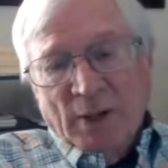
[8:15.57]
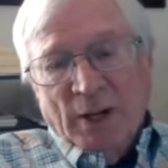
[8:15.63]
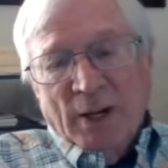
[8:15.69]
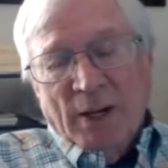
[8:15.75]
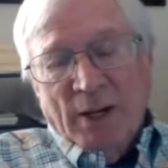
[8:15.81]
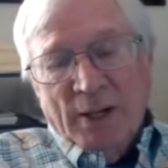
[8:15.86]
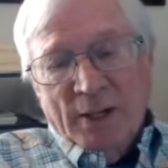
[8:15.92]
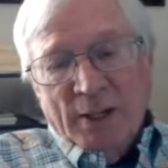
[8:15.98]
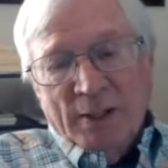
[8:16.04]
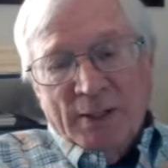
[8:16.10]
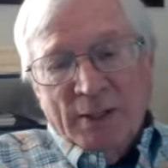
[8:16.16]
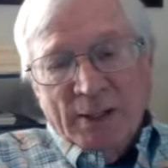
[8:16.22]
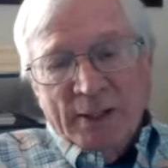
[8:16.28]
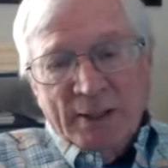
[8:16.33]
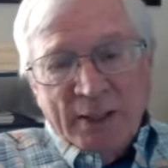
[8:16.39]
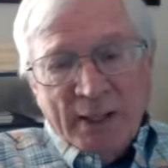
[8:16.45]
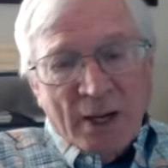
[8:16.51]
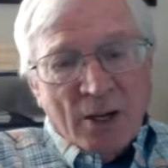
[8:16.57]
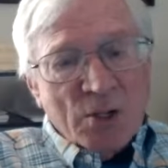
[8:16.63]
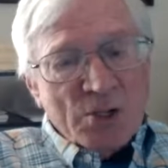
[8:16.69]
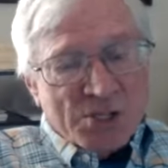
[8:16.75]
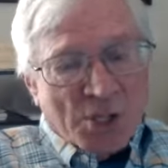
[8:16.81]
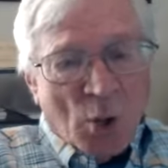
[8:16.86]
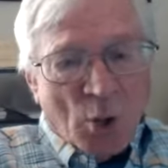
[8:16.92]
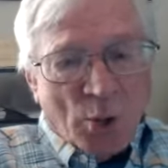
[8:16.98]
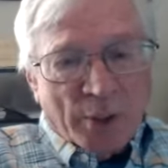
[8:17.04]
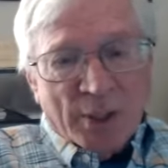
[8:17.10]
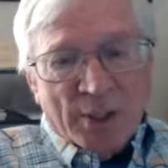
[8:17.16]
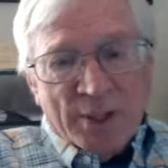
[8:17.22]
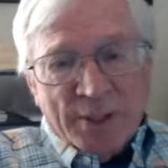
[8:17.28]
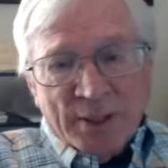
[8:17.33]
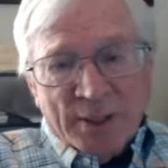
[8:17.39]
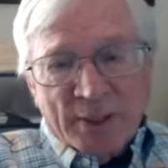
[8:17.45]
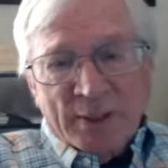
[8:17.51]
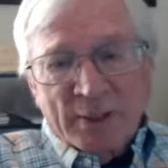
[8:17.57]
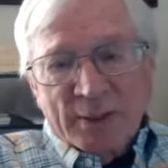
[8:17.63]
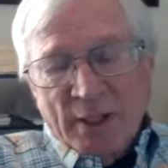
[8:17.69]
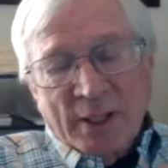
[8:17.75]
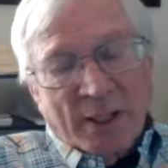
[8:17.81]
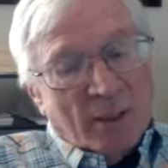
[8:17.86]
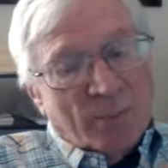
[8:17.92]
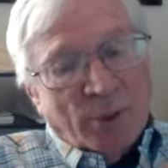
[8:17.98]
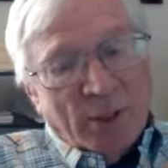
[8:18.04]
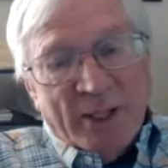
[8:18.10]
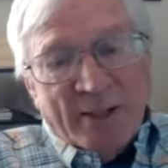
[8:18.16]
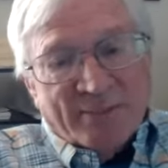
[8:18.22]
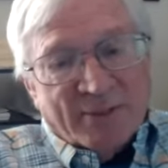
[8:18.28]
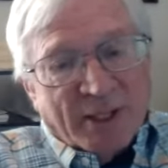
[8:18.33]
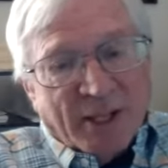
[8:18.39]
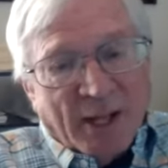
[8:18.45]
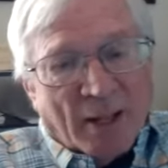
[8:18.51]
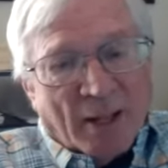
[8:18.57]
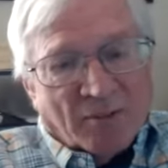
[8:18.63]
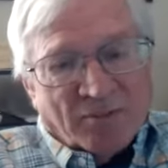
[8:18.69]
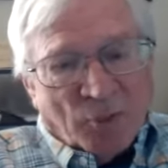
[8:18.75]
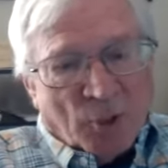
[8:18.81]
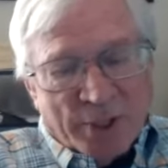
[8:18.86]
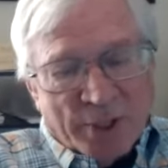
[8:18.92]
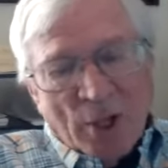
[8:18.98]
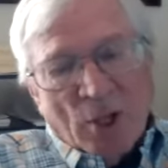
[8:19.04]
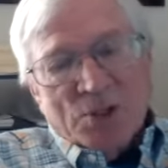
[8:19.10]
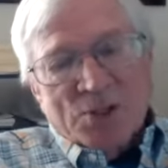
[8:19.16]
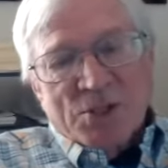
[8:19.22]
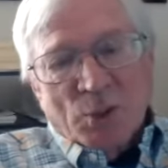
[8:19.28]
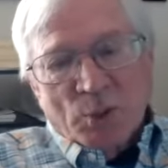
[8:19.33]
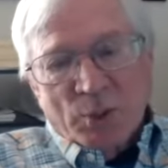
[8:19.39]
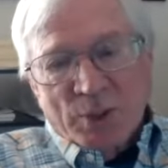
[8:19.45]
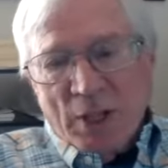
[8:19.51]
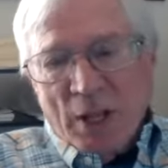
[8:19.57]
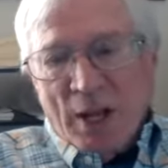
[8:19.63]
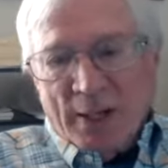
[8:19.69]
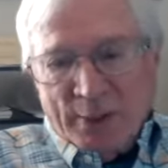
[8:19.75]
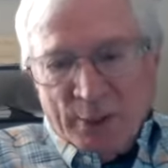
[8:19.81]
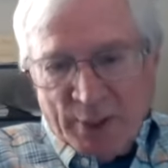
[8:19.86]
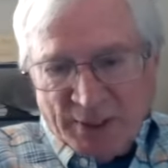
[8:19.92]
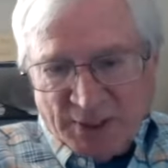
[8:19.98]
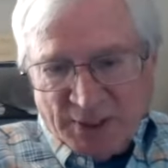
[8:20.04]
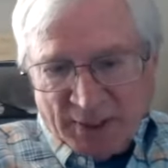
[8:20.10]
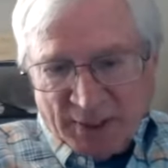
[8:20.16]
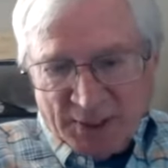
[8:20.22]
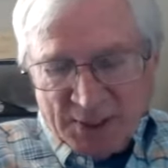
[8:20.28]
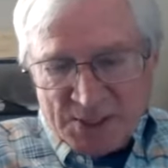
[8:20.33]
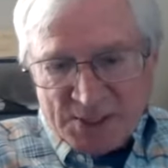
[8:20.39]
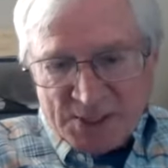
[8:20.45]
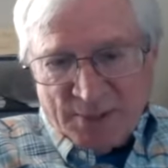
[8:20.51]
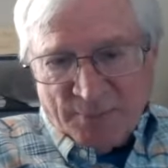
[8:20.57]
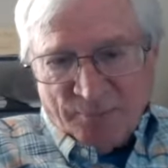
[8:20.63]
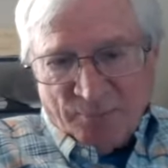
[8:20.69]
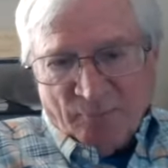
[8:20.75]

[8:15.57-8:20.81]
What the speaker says: And in Arizona, and I believe in California also with lottery tickets,